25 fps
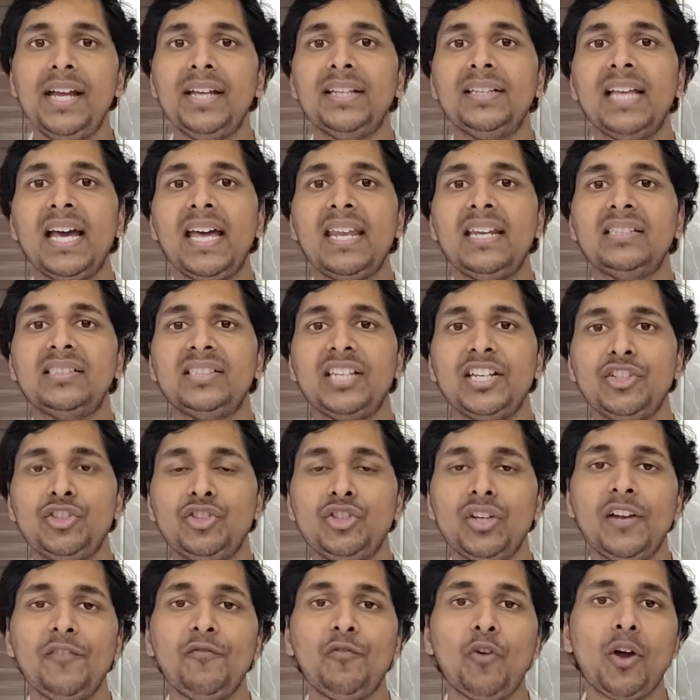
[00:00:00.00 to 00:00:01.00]
They are
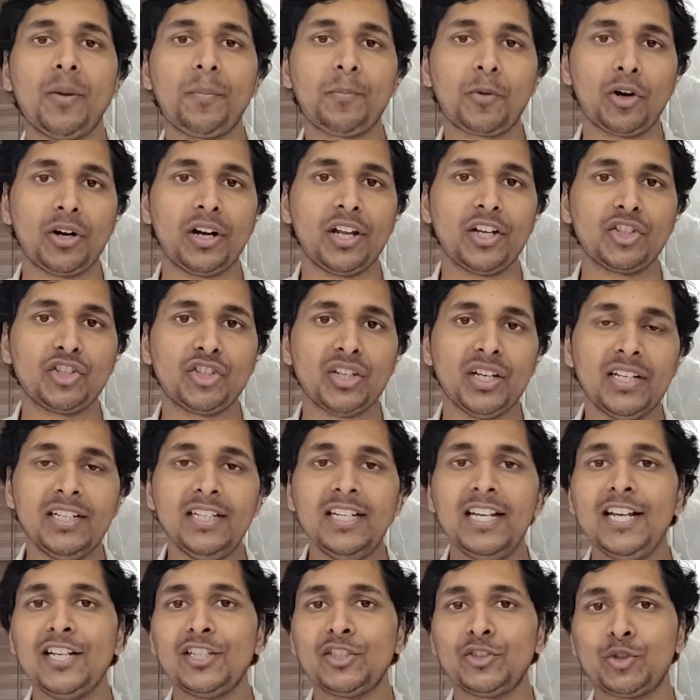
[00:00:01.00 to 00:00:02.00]
essential for
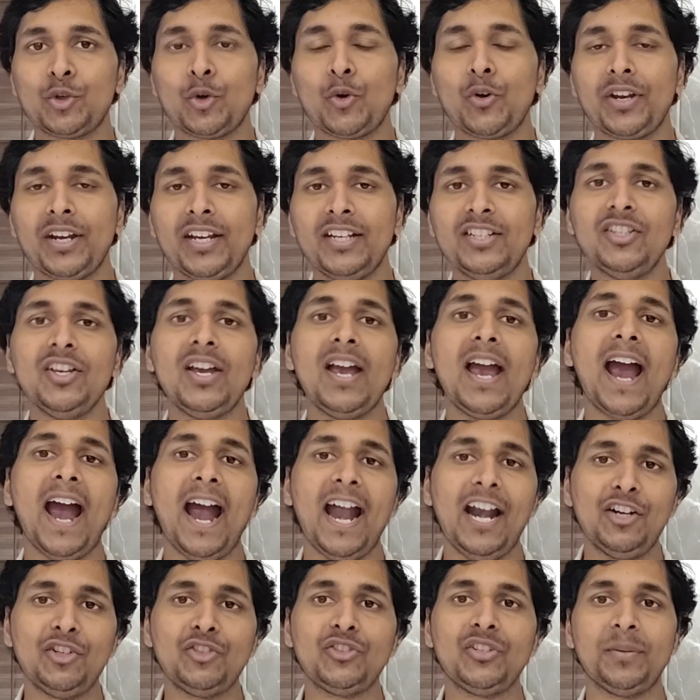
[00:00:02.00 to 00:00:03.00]
production, storage,
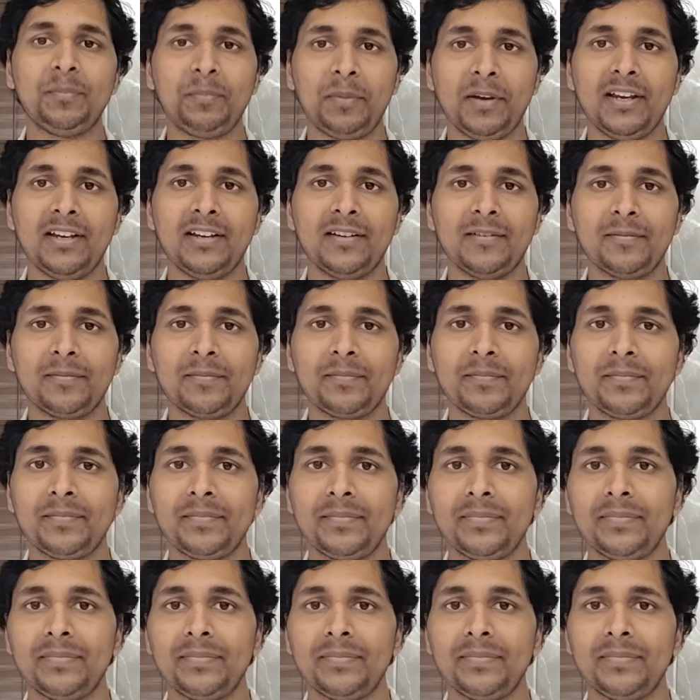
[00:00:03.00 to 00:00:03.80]
and shipping.